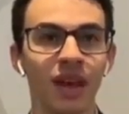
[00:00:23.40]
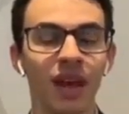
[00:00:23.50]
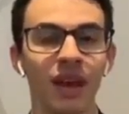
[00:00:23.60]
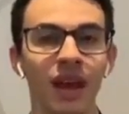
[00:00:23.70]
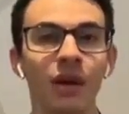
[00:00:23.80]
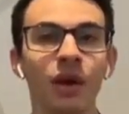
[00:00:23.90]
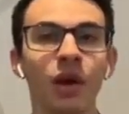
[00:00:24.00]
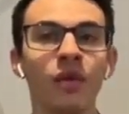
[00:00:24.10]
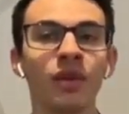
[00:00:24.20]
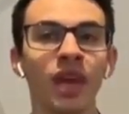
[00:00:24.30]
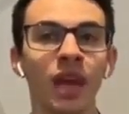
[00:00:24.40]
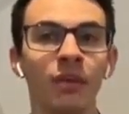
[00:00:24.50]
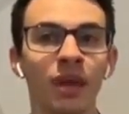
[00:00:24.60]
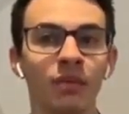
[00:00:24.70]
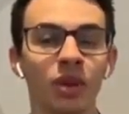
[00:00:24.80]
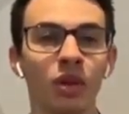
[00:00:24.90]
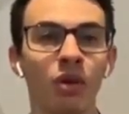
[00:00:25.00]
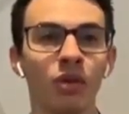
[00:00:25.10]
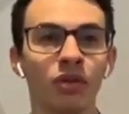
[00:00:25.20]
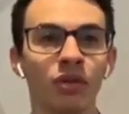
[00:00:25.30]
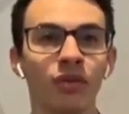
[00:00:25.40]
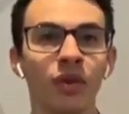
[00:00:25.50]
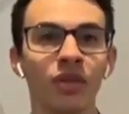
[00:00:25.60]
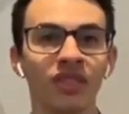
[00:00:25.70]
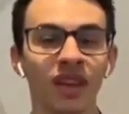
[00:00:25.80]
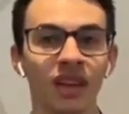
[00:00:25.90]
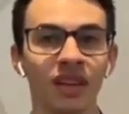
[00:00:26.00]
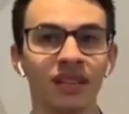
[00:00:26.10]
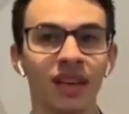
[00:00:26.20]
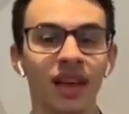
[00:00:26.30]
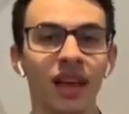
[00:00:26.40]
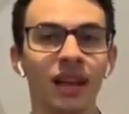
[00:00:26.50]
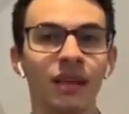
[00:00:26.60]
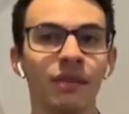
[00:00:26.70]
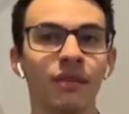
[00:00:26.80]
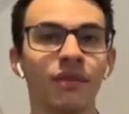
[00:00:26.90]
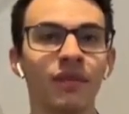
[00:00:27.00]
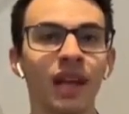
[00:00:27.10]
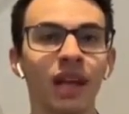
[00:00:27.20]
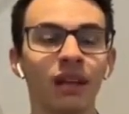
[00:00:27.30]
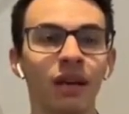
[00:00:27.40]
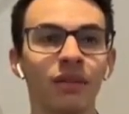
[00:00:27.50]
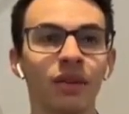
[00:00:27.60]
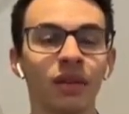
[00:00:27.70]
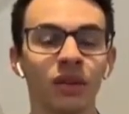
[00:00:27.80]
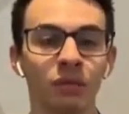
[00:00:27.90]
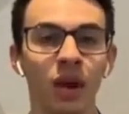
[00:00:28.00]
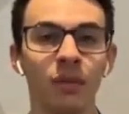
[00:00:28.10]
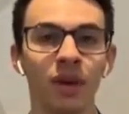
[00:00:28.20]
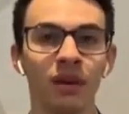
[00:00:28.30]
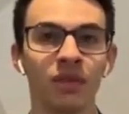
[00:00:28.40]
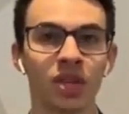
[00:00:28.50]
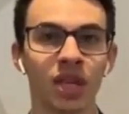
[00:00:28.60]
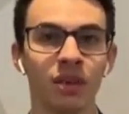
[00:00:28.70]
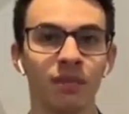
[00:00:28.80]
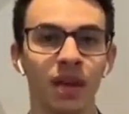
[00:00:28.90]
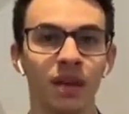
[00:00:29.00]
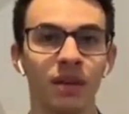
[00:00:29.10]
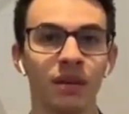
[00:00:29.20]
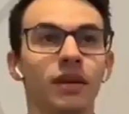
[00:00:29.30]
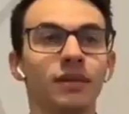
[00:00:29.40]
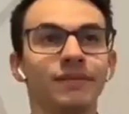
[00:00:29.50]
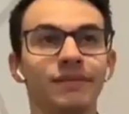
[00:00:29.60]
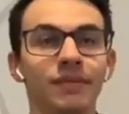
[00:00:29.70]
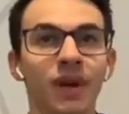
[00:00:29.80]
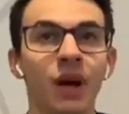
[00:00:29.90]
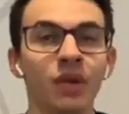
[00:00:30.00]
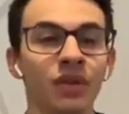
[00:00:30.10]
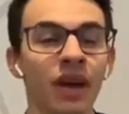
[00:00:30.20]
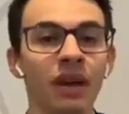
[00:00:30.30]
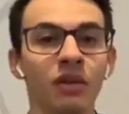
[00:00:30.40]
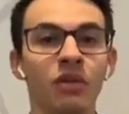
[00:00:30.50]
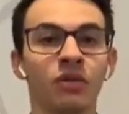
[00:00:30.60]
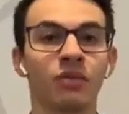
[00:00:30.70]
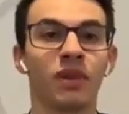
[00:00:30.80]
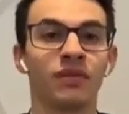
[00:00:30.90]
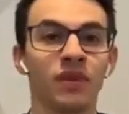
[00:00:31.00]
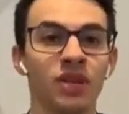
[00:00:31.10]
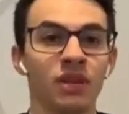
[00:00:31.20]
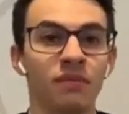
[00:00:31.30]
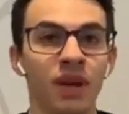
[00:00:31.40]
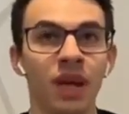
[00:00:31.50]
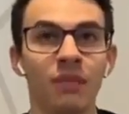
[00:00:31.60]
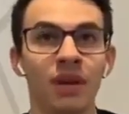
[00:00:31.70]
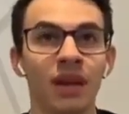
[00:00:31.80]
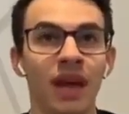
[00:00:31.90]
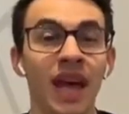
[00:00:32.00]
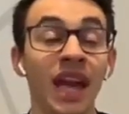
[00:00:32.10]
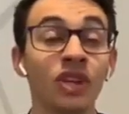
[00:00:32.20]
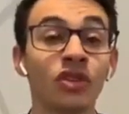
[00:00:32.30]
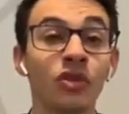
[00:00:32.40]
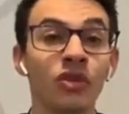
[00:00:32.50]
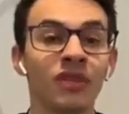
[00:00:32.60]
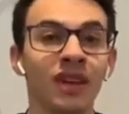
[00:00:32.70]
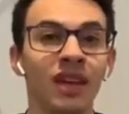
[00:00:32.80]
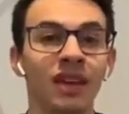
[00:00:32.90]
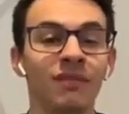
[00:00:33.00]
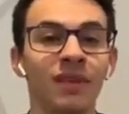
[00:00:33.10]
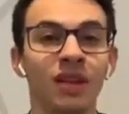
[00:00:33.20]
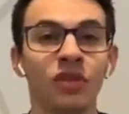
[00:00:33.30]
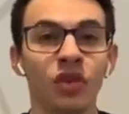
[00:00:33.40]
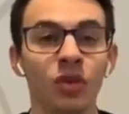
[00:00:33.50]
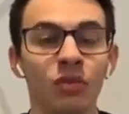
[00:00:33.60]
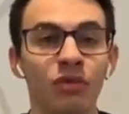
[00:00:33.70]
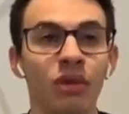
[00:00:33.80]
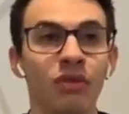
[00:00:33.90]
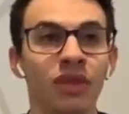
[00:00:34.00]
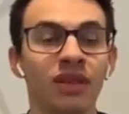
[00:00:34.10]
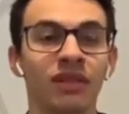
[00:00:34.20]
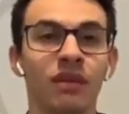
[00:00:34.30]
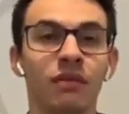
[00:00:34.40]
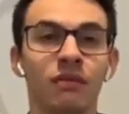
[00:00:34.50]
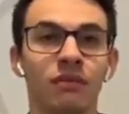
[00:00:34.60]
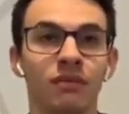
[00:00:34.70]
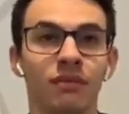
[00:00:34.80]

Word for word: and how I overcame them to go on to further studies and live a fulfilling life despite being visually impaired. I was diagnosed with my vision impairment at age 13 in term 3 of year 7.